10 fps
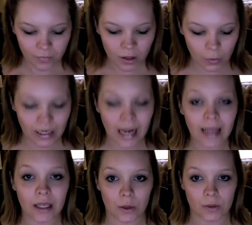The one I
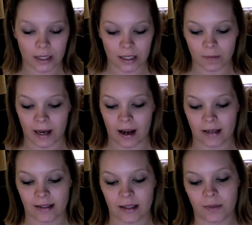use is by
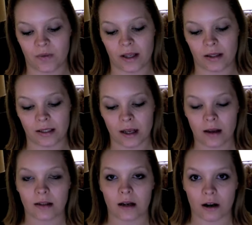
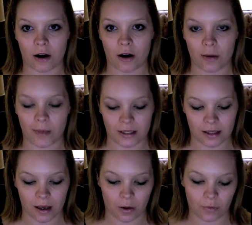EyeSlipsFace.com. It's
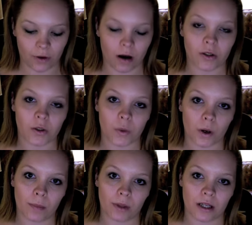the e.l.f.
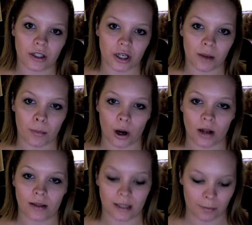Contour Blushing and
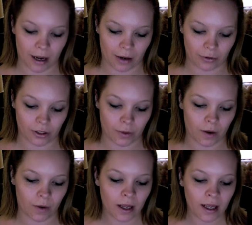Bronzing Powder
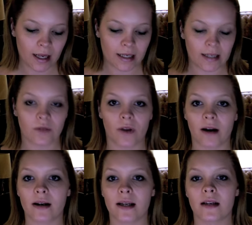Duo. It is
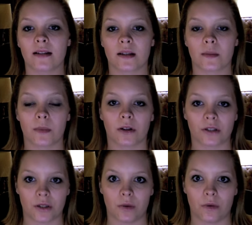very similar
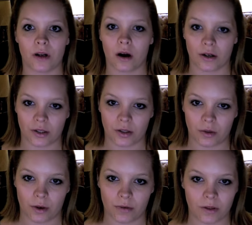to the NARS
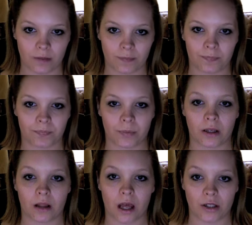Duos, but
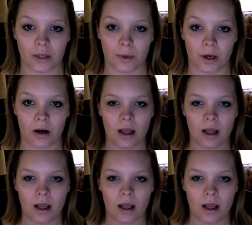a lot cheaper.